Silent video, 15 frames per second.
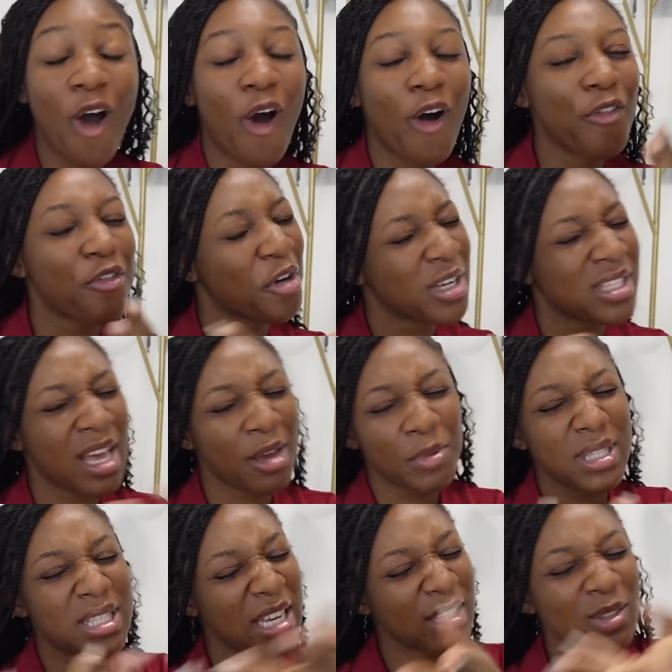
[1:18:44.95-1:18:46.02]
of course like
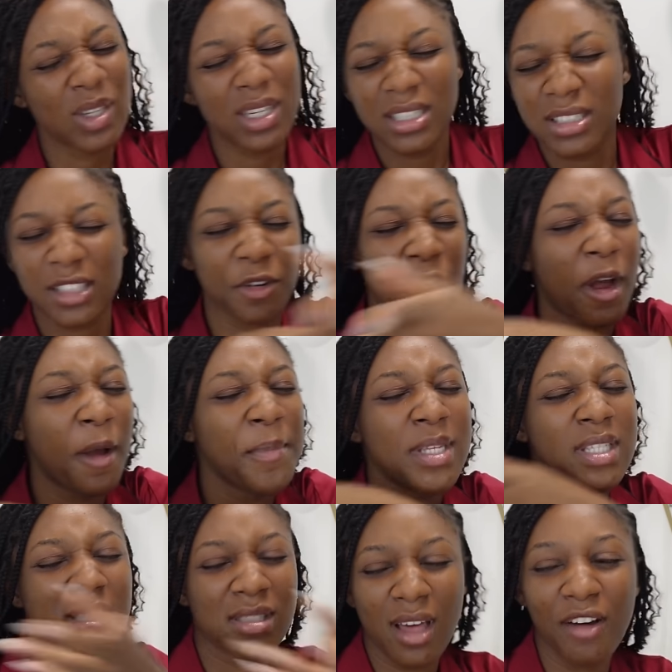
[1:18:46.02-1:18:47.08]
we text on instagram
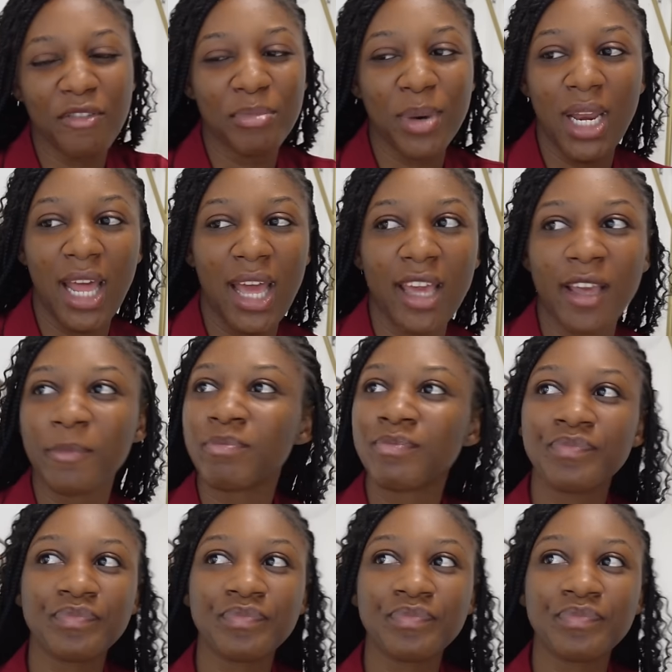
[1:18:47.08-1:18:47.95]
and stuff but like